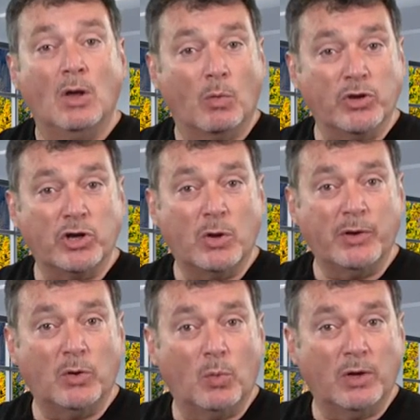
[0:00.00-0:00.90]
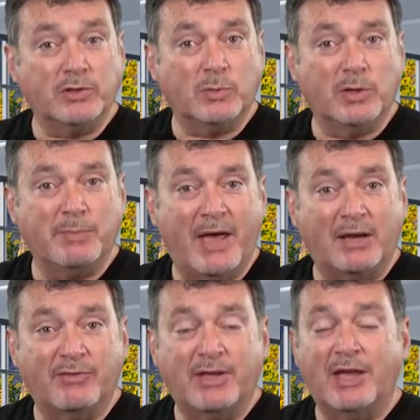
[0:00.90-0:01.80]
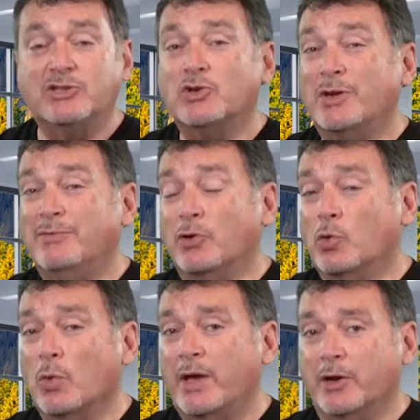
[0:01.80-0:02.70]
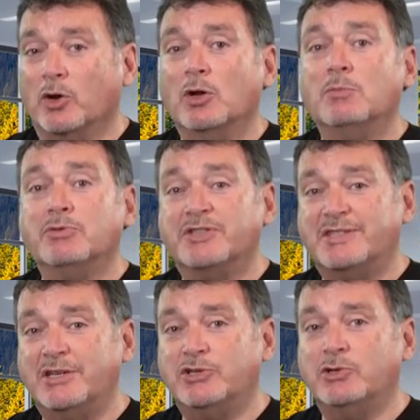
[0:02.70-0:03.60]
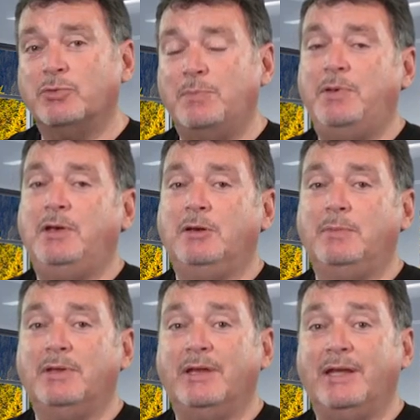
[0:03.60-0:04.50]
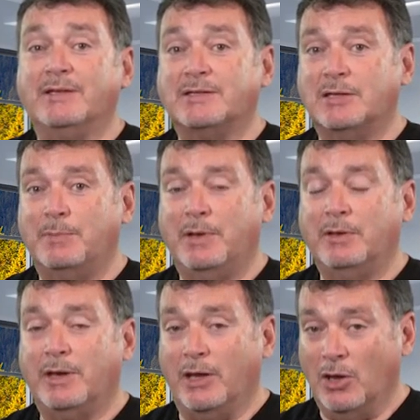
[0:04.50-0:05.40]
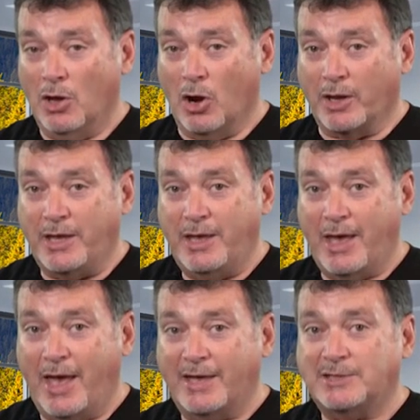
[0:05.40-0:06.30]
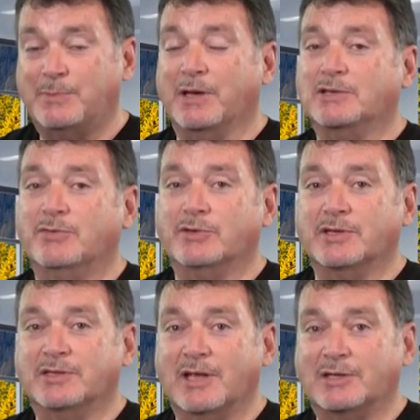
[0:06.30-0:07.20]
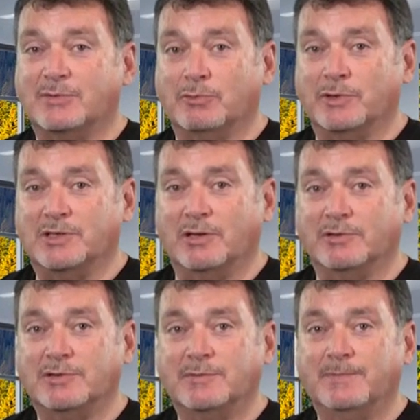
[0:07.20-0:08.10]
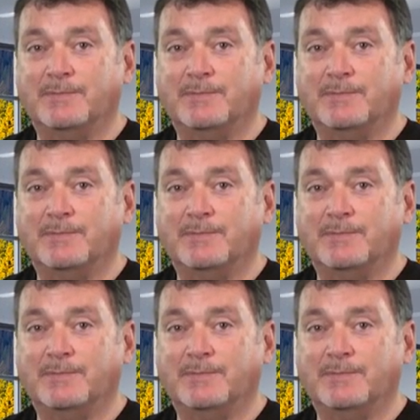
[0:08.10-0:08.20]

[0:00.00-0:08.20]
When you're going to one-to-one -one magnification or even greater, precision, repeatability, and stability are key aspects for successful results.